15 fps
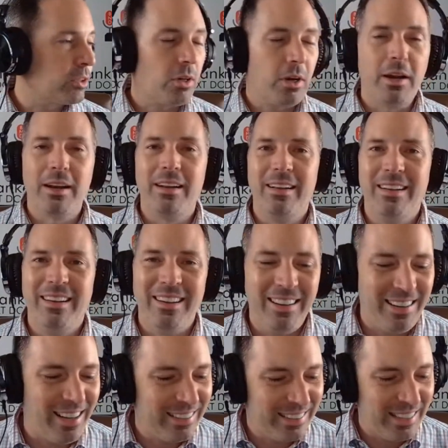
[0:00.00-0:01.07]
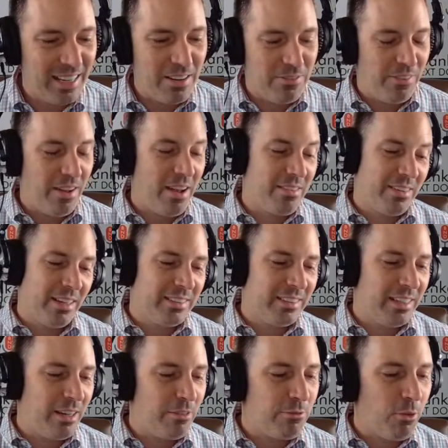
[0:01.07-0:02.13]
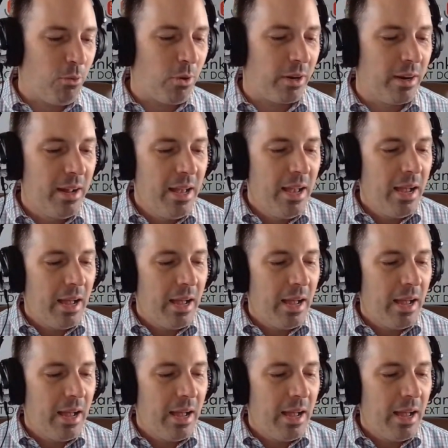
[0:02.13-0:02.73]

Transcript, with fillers: Sorry, 1985, 1984.